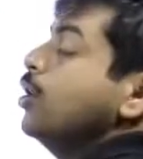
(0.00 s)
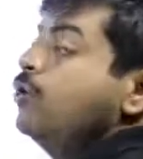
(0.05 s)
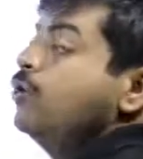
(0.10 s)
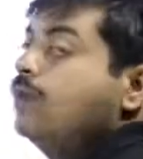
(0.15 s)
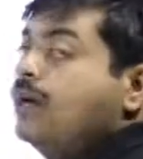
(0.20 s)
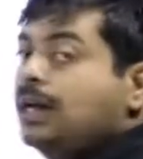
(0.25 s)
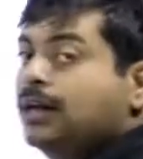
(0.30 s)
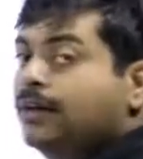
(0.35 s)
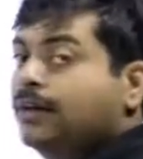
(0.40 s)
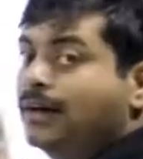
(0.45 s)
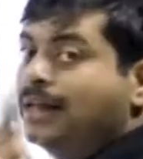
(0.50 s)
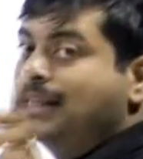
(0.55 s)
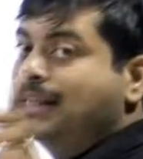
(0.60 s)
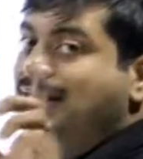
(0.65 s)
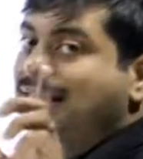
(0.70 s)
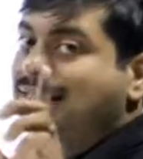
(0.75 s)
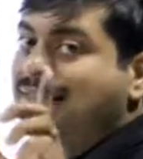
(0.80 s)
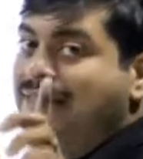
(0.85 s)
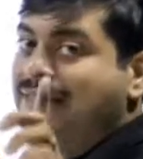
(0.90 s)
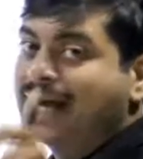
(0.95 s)
21 is
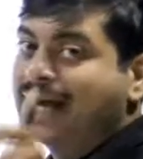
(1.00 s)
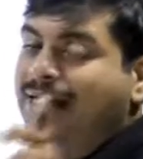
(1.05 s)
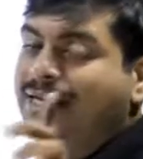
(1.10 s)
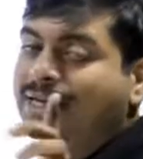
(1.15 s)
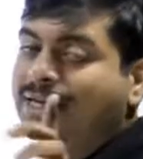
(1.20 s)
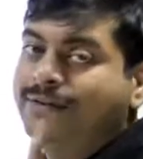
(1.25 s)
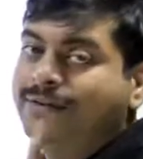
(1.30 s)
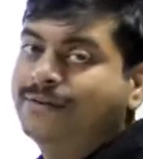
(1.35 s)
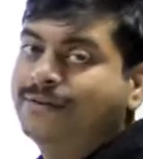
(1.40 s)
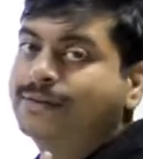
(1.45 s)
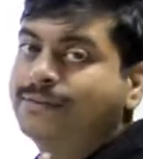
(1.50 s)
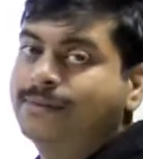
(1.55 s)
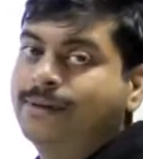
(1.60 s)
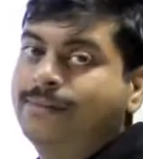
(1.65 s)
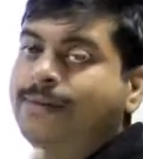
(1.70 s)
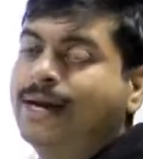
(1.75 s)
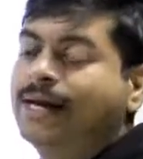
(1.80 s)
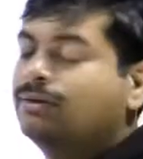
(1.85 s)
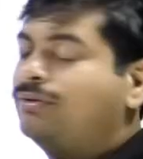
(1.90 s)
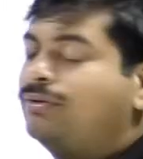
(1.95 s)
exactly divisible
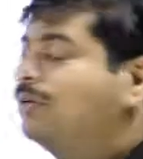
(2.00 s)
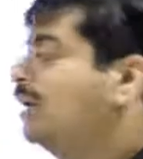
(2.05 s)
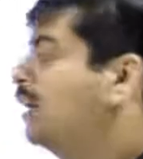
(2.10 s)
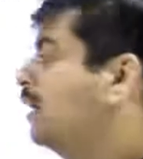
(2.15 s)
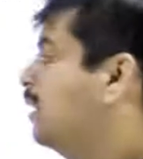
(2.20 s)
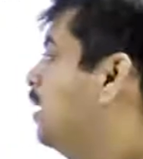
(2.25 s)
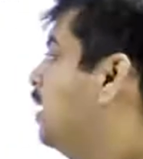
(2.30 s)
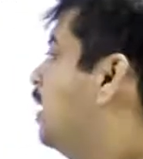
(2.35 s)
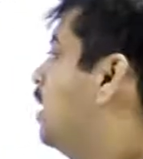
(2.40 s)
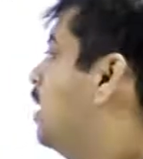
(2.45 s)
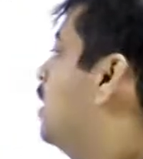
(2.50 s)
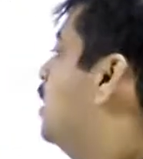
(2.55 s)
by 3.